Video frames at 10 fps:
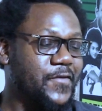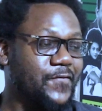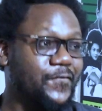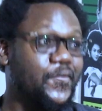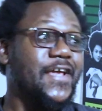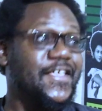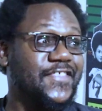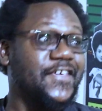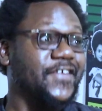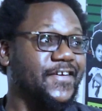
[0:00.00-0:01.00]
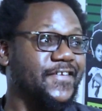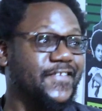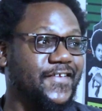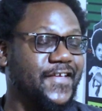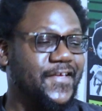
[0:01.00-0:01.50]
for
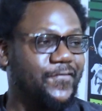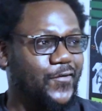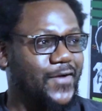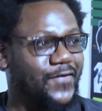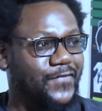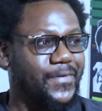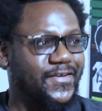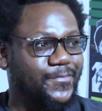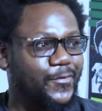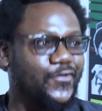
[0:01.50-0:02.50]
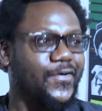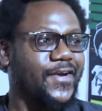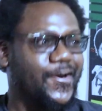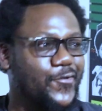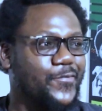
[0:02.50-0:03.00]
Nigerians. If you have a passport, you are
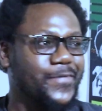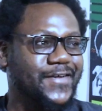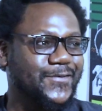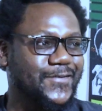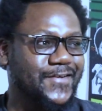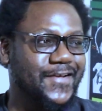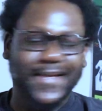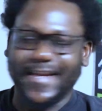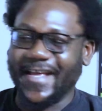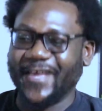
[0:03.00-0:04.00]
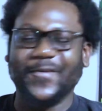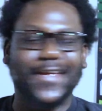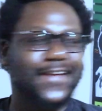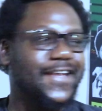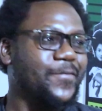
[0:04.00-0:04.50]
our own person, like you
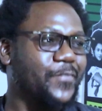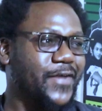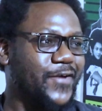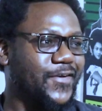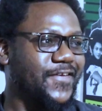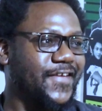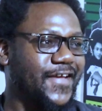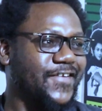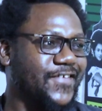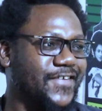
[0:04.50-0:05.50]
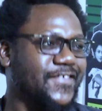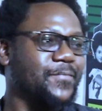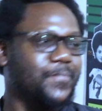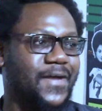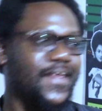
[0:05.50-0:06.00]
get like priority entrance
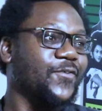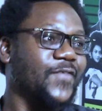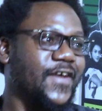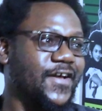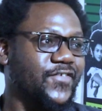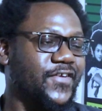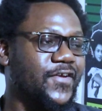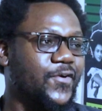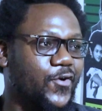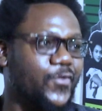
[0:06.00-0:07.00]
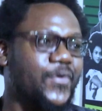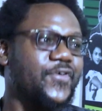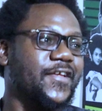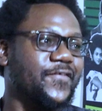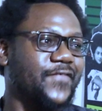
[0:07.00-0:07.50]
back into the country or when you're
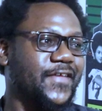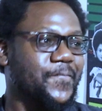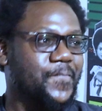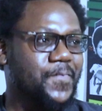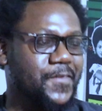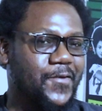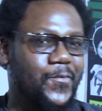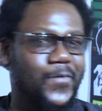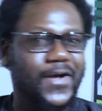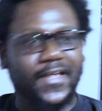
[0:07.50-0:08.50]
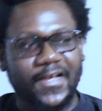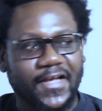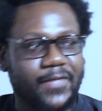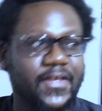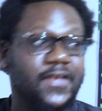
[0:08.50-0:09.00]
leaving. While
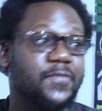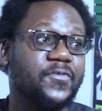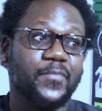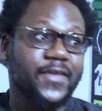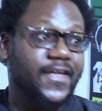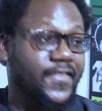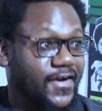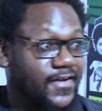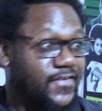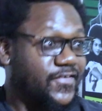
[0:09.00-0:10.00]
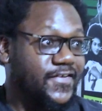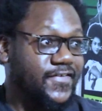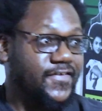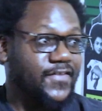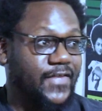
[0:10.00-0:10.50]
I mean in so many other
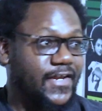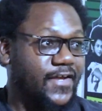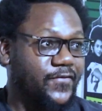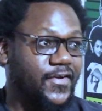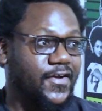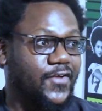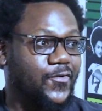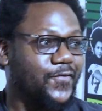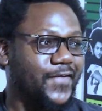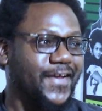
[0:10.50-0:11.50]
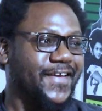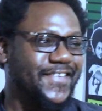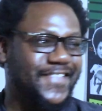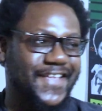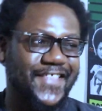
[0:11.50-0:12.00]
countries, even in Africa, you'll find it's
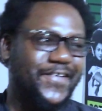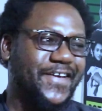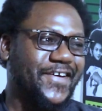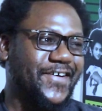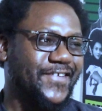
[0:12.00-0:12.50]
the other way around.